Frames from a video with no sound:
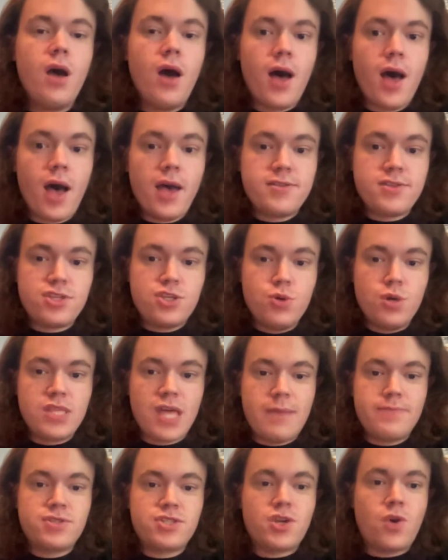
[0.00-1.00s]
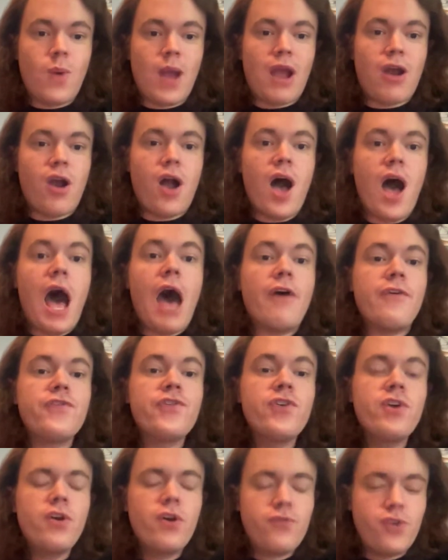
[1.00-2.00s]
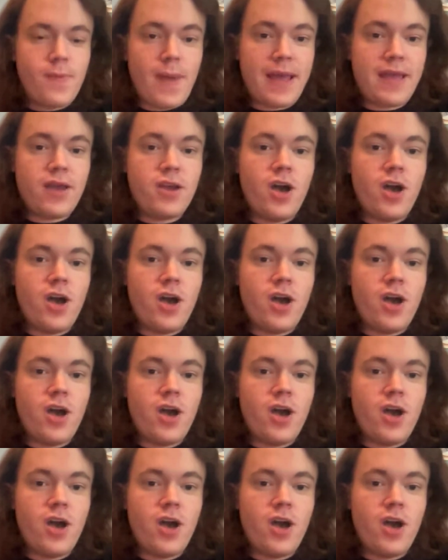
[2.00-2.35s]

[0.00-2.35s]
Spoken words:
The two of them square off. Rebecca